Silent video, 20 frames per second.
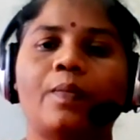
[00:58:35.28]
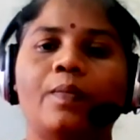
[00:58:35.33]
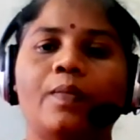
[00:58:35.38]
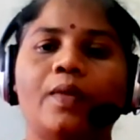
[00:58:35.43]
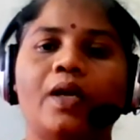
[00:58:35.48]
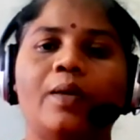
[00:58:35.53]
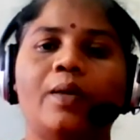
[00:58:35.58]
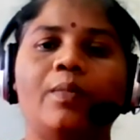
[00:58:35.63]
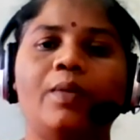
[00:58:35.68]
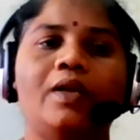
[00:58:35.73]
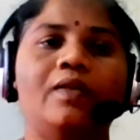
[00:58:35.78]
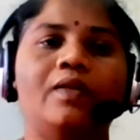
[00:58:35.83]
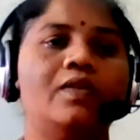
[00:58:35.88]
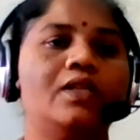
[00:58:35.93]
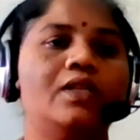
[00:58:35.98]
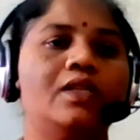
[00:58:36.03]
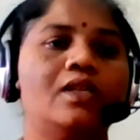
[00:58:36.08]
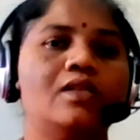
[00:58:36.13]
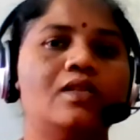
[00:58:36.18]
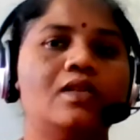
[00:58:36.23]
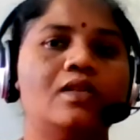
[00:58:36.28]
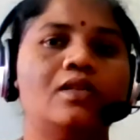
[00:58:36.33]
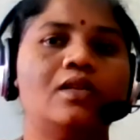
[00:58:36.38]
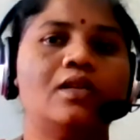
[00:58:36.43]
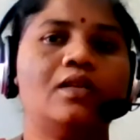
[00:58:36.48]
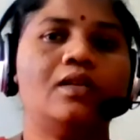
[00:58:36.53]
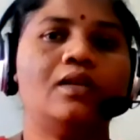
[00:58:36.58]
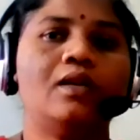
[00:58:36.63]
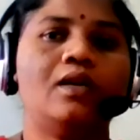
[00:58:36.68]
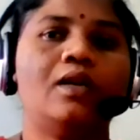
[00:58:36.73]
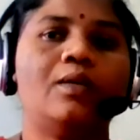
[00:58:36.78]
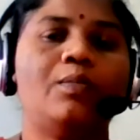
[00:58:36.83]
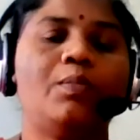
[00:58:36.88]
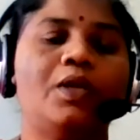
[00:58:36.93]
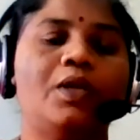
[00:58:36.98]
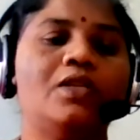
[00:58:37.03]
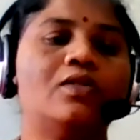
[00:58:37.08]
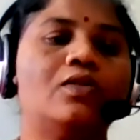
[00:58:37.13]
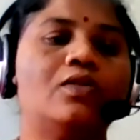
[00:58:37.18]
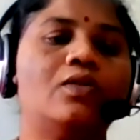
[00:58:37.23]
I'm leaving the session.
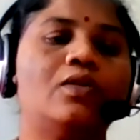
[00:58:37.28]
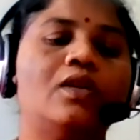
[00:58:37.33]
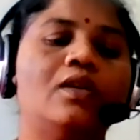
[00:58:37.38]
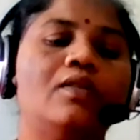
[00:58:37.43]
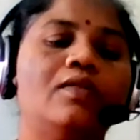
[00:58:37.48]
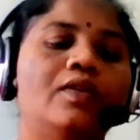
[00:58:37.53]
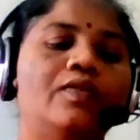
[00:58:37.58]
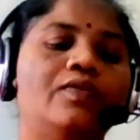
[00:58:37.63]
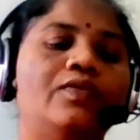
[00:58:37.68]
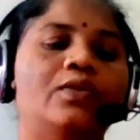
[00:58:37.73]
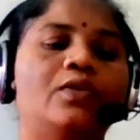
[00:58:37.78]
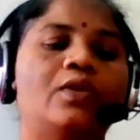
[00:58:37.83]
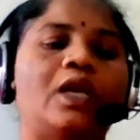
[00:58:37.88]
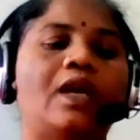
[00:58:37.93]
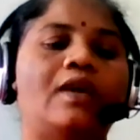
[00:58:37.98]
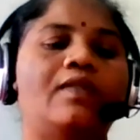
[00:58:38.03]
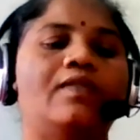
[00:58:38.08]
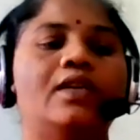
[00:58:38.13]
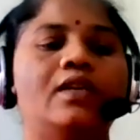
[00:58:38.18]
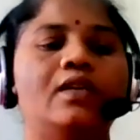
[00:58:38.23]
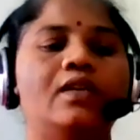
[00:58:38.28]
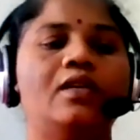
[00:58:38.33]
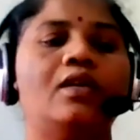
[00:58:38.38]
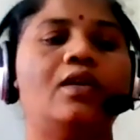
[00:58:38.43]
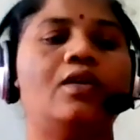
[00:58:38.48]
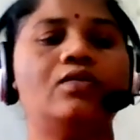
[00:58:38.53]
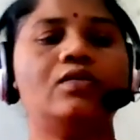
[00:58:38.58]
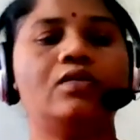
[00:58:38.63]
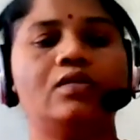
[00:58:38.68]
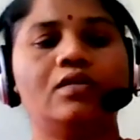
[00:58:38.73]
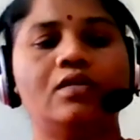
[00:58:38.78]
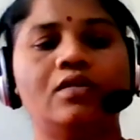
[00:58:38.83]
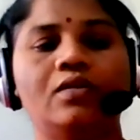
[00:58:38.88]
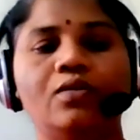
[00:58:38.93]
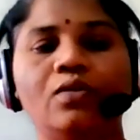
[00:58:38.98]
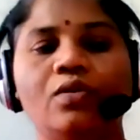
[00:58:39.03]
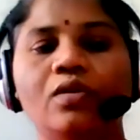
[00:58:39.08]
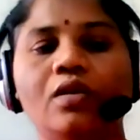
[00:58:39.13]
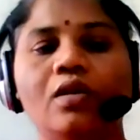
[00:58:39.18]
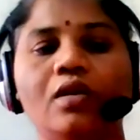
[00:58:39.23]
Please note down if you have any doubts.
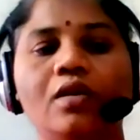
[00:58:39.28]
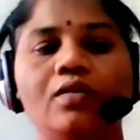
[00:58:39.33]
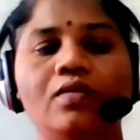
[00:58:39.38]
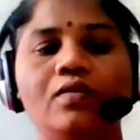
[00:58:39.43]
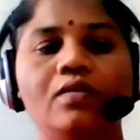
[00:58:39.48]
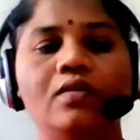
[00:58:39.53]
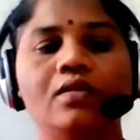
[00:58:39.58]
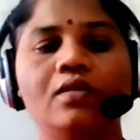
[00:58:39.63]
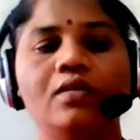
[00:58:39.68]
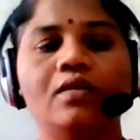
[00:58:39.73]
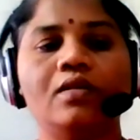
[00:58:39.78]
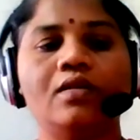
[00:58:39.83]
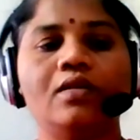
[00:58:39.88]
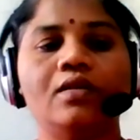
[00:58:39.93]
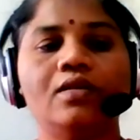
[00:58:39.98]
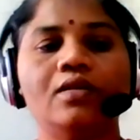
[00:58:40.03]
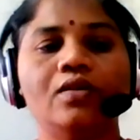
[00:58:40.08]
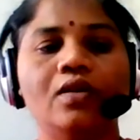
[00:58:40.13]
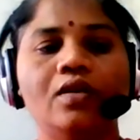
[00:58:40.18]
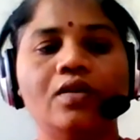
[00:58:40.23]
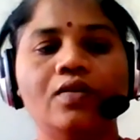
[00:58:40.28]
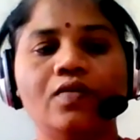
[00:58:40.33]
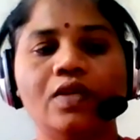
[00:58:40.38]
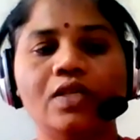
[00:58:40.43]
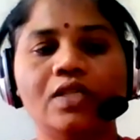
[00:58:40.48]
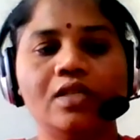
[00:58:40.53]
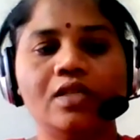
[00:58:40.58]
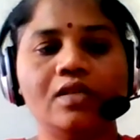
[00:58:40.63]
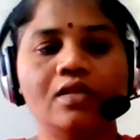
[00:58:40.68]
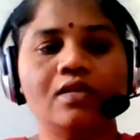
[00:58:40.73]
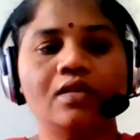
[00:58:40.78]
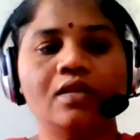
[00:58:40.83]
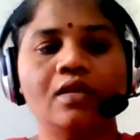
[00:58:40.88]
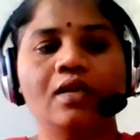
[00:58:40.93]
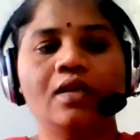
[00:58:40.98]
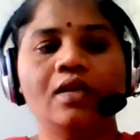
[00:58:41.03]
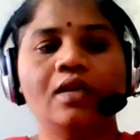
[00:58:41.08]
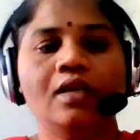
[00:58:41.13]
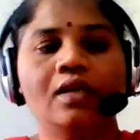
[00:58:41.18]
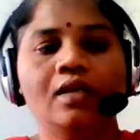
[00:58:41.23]
Note down your questions.
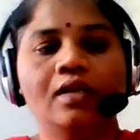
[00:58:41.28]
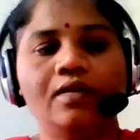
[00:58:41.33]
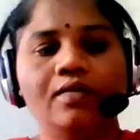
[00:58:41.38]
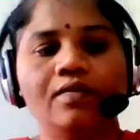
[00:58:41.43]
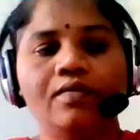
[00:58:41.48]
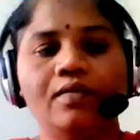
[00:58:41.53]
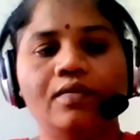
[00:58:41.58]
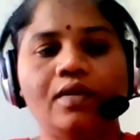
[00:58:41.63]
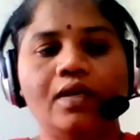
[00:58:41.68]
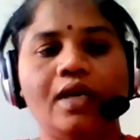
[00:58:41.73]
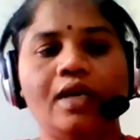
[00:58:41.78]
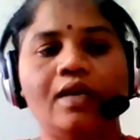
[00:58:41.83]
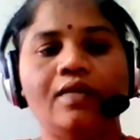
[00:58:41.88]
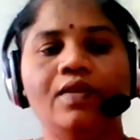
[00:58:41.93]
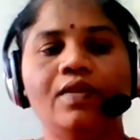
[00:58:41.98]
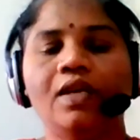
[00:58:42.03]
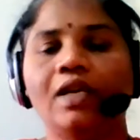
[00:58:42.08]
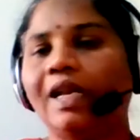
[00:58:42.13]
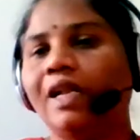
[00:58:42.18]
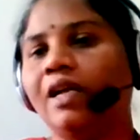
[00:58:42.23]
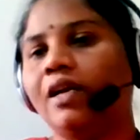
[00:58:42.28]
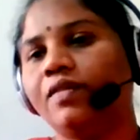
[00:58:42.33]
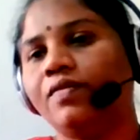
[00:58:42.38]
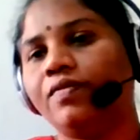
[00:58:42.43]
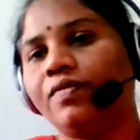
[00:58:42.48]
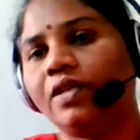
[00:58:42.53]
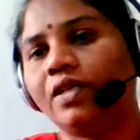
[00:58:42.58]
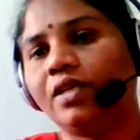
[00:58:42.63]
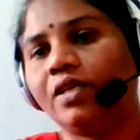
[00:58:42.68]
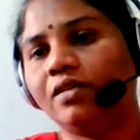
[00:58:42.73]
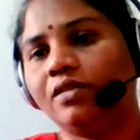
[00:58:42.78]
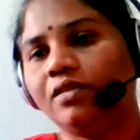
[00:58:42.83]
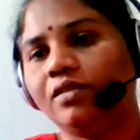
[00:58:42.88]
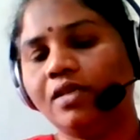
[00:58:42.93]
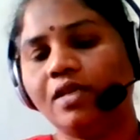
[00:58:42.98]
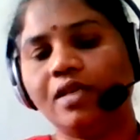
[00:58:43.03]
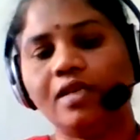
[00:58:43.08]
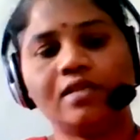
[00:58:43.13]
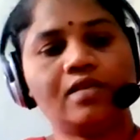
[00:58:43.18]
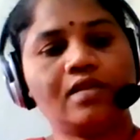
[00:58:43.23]
I will clarify in the
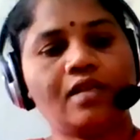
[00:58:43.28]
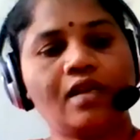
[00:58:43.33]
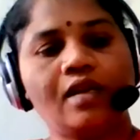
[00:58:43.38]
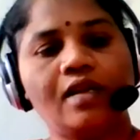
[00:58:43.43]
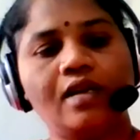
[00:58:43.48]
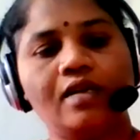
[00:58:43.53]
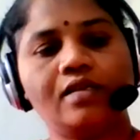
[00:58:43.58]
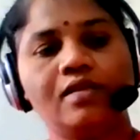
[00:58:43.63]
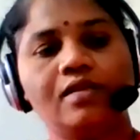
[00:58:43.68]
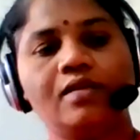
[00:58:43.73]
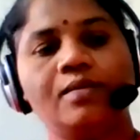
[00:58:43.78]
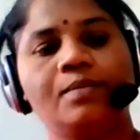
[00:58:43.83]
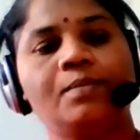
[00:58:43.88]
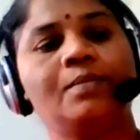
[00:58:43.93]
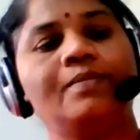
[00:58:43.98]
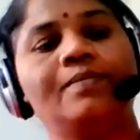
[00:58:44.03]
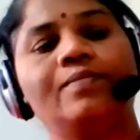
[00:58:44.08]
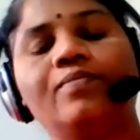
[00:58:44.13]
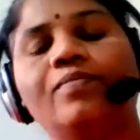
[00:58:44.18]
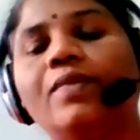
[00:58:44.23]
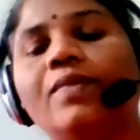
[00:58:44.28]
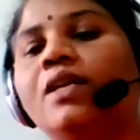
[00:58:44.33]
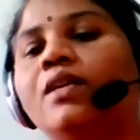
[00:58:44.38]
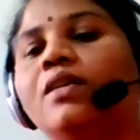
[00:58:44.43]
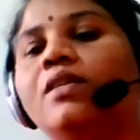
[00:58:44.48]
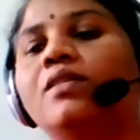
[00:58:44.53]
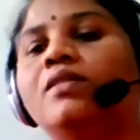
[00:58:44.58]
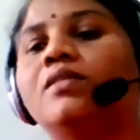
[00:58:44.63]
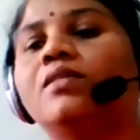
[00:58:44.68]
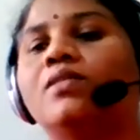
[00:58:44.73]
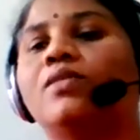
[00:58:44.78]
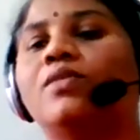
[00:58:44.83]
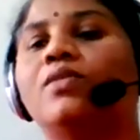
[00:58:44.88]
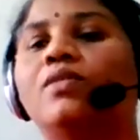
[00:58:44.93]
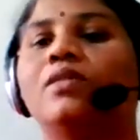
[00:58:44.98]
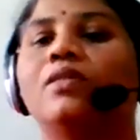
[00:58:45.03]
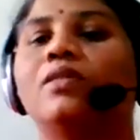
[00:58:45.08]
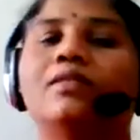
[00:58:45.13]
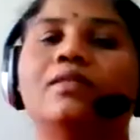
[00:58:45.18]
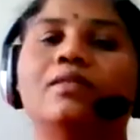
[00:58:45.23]
next class. That is
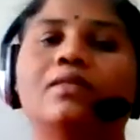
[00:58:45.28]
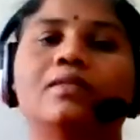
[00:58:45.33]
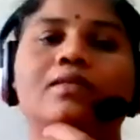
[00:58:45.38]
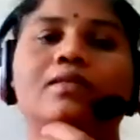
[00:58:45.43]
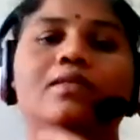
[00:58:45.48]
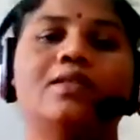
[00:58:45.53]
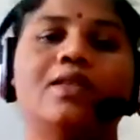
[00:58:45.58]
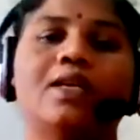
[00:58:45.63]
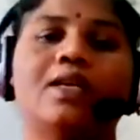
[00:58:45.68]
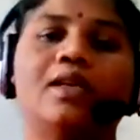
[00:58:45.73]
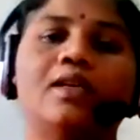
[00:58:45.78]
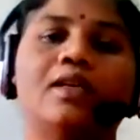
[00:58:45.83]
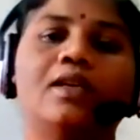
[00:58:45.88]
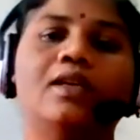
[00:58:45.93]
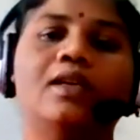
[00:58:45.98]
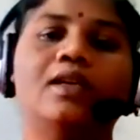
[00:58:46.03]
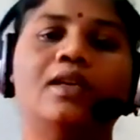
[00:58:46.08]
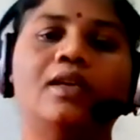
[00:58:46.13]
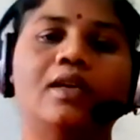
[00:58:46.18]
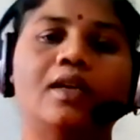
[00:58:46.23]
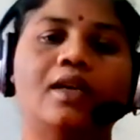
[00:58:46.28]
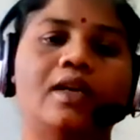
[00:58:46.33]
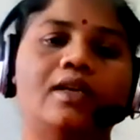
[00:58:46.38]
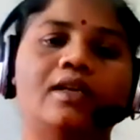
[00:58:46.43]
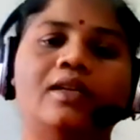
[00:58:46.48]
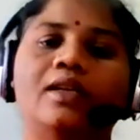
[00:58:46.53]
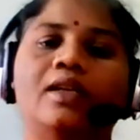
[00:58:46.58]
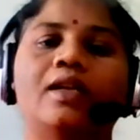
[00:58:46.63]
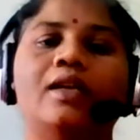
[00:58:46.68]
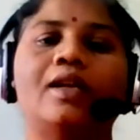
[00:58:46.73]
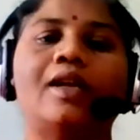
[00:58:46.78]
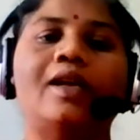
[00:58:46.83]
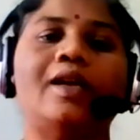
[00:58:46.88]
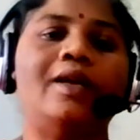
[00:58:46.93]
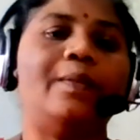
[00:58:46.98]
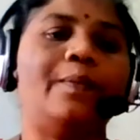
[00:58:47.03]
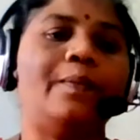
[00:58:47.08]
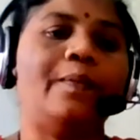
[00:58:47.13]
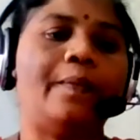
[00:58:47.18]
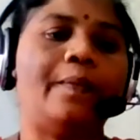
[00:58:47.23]
Saturday at 10 a.m.